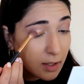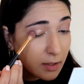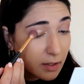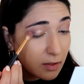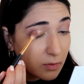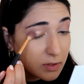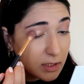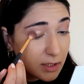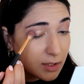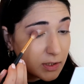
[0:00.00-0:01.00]
and it looks
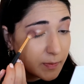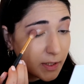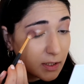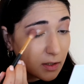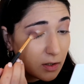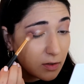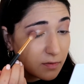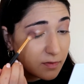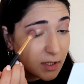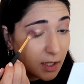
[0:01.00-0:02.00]
like you spent a lot
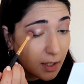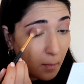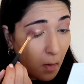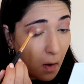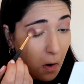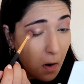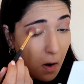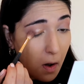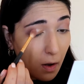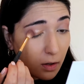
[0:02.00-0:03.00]
of time
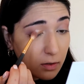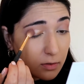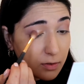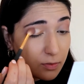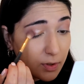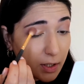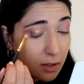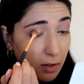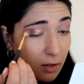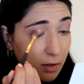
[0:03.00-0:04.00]

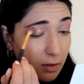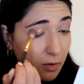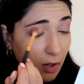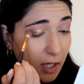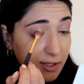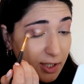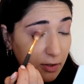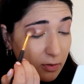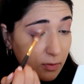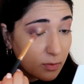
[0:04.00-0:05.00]
doing your
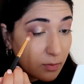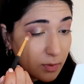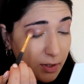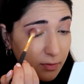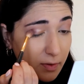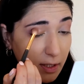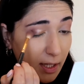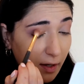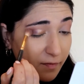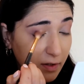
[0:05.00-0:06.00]
eyeshadow when you really
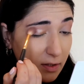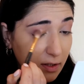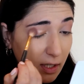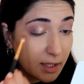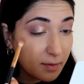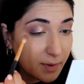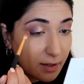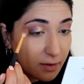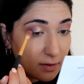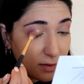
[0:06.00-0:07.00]
haven't, like
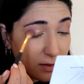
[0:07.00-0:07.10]
me.